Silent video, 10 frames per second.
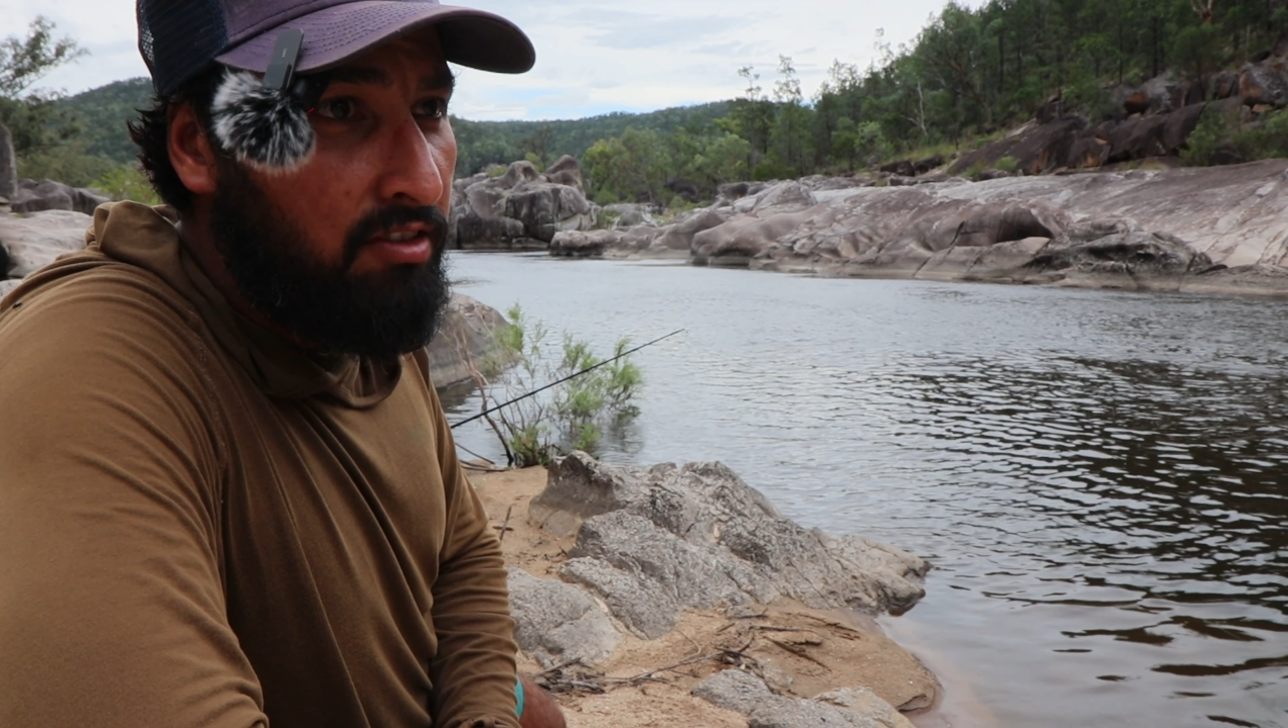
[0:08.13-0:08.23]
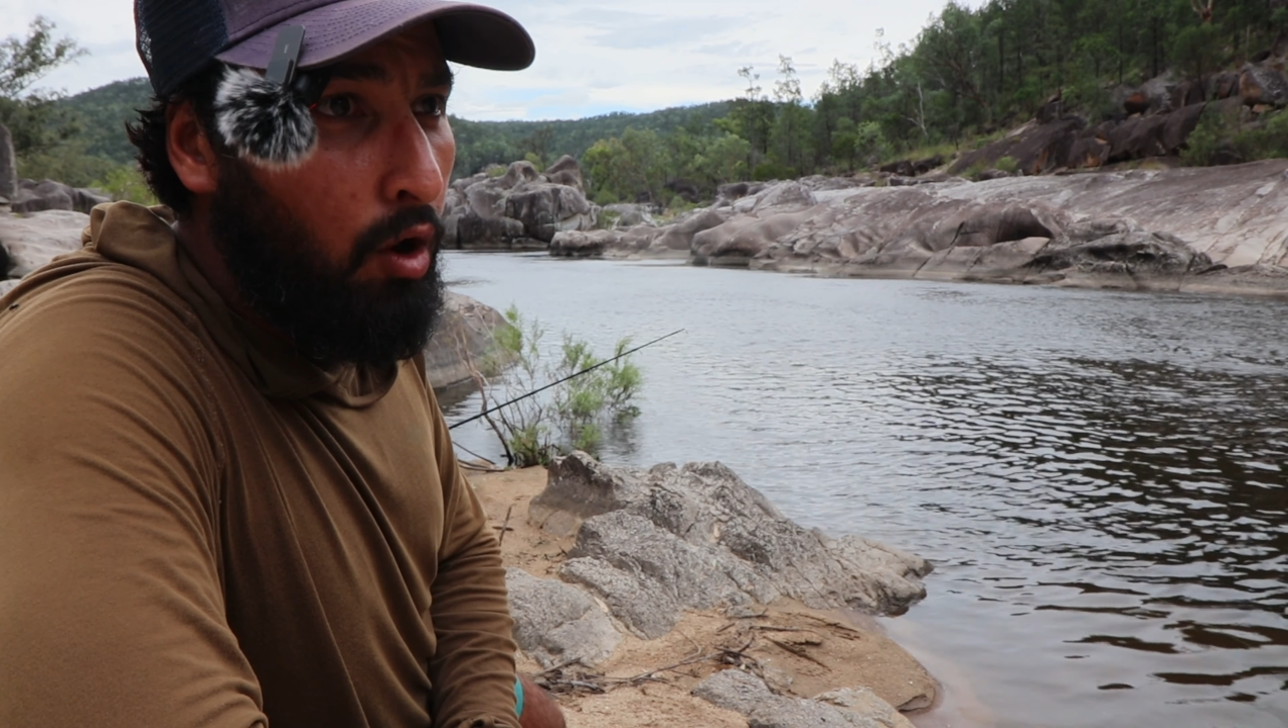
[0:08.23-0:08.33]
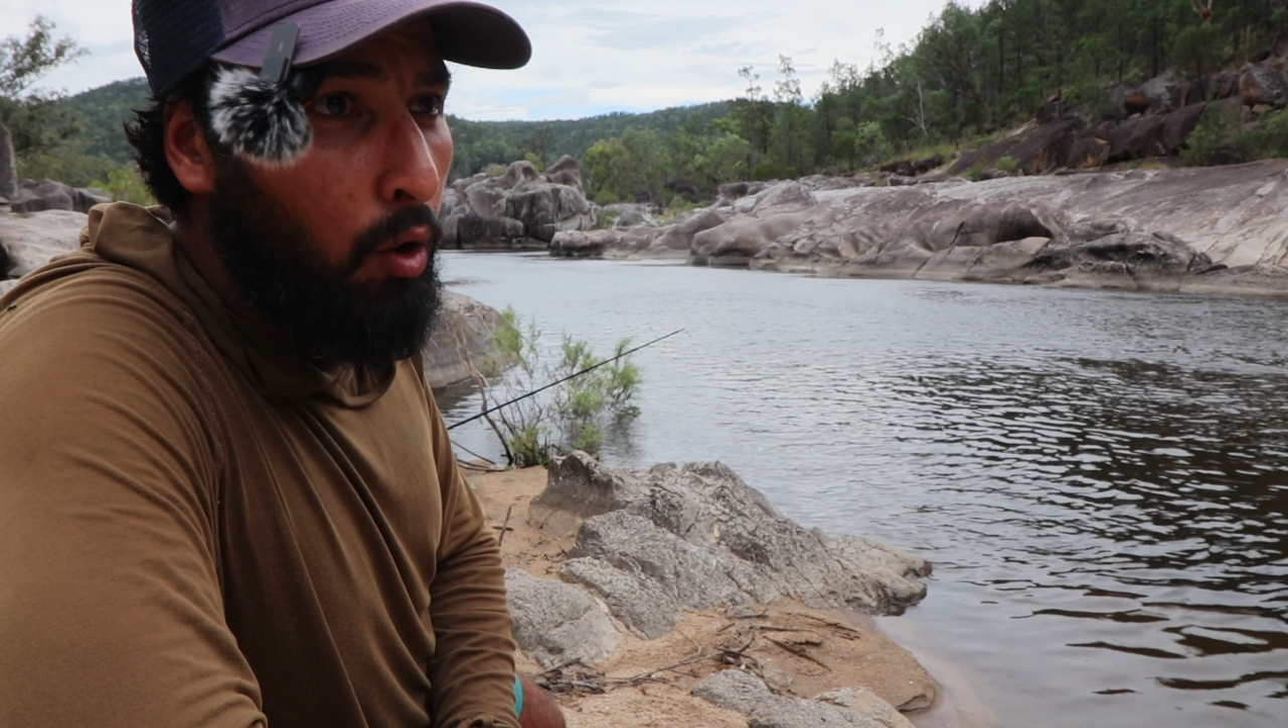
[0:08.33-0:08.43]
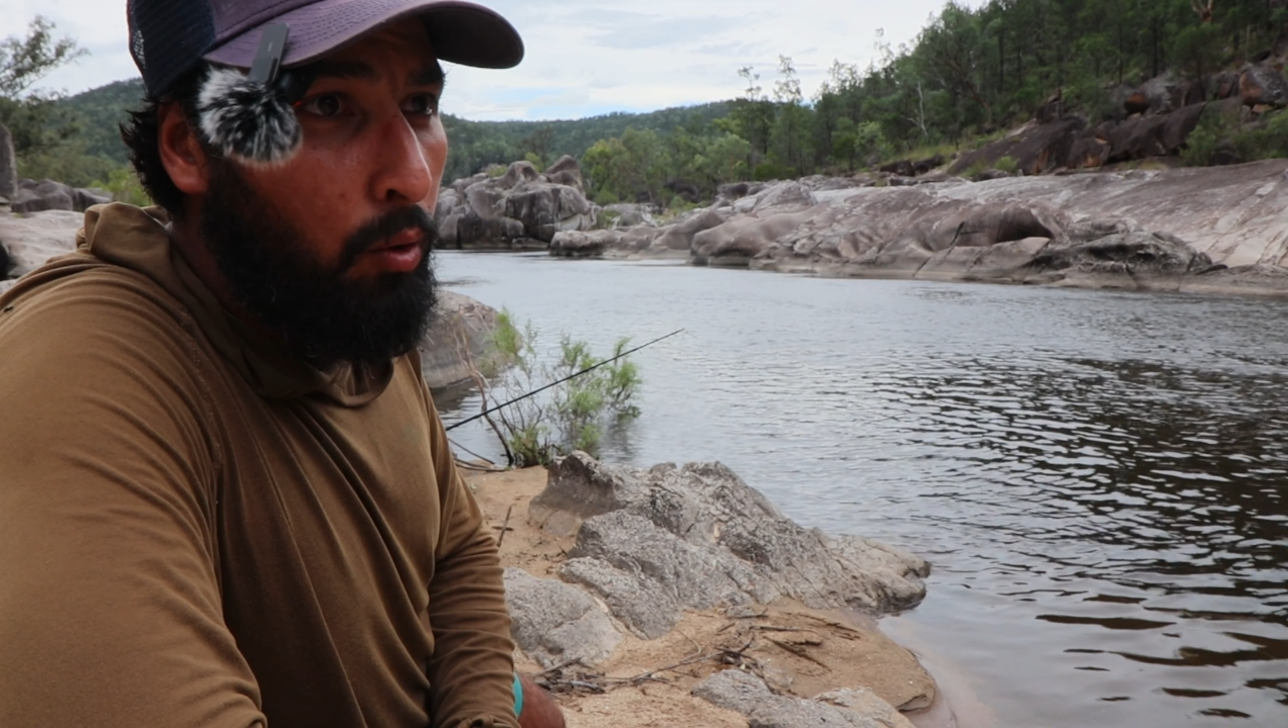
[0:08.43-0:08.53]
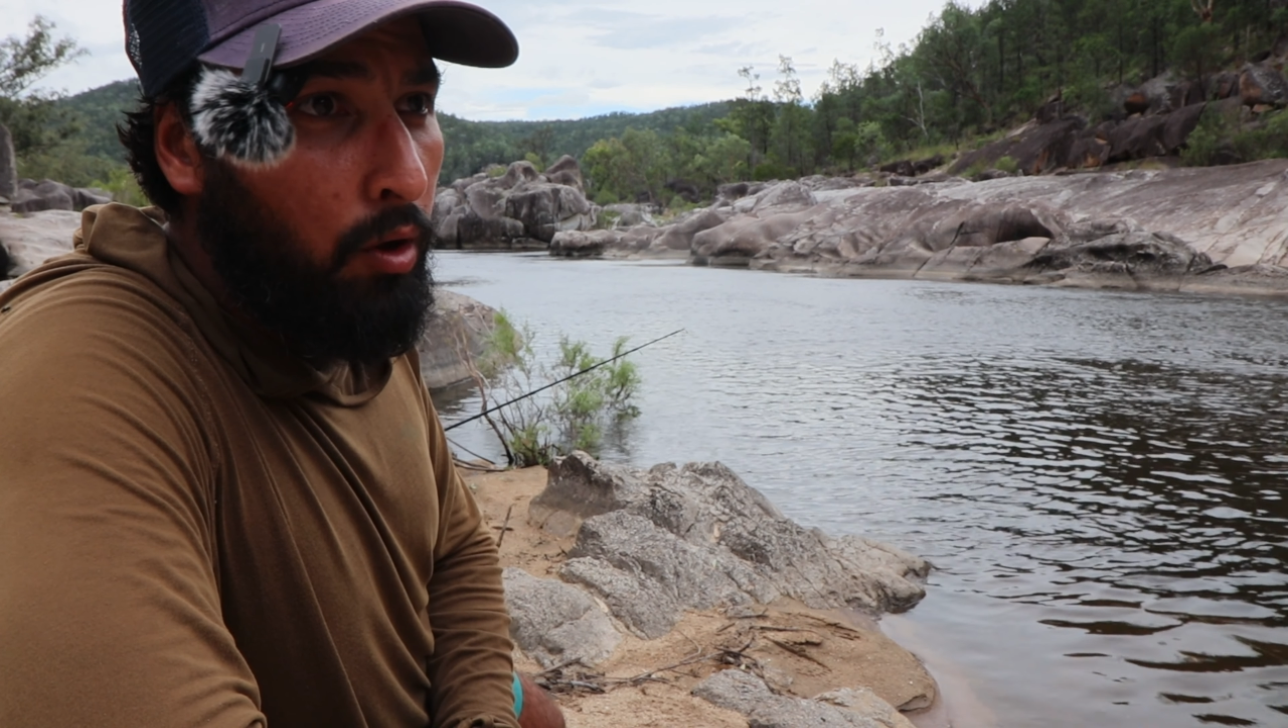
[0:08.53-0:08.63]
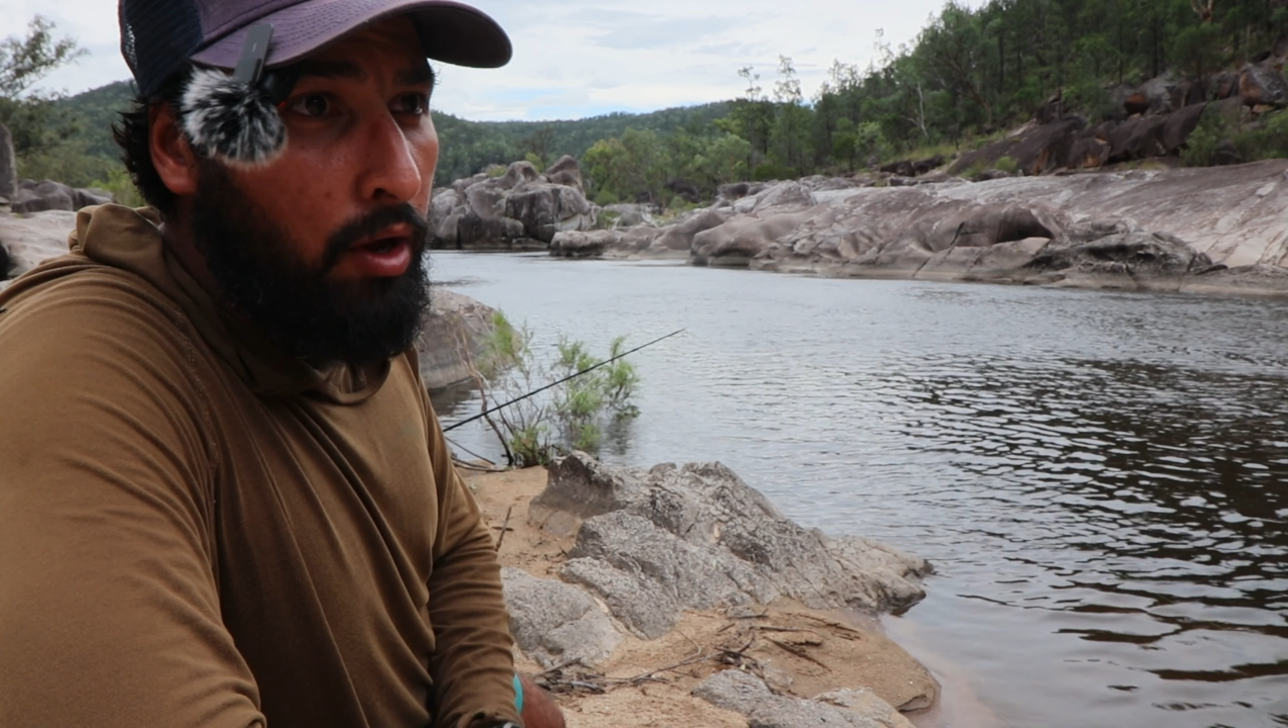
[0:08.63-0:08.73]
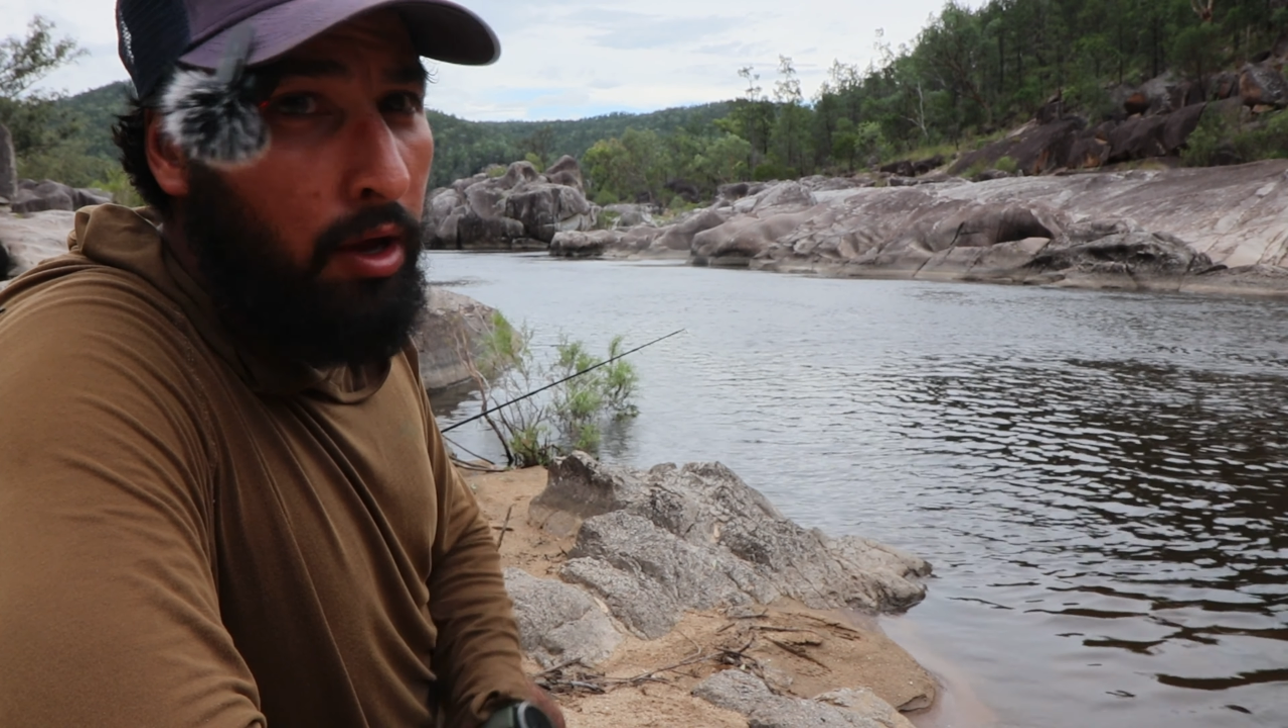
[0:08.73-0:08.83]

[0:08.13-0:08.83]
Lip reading: So